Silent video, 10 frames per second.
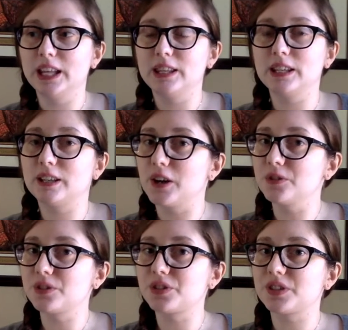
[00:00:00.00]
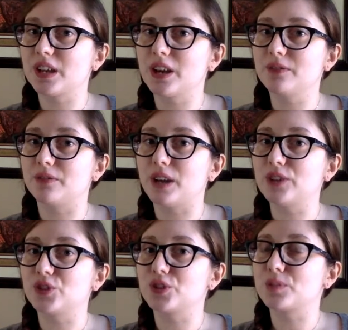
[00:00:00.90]
the ghost of
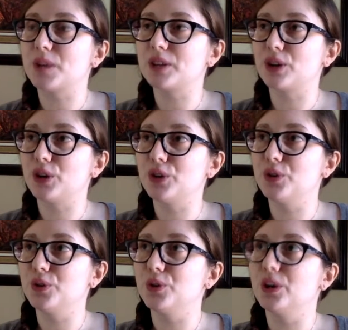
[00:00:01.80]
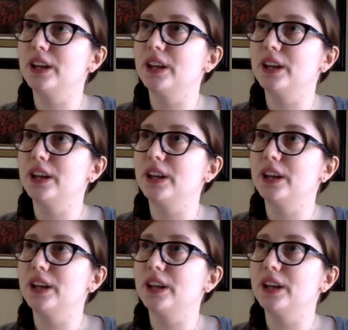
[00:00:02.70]
Rachel's mother, who,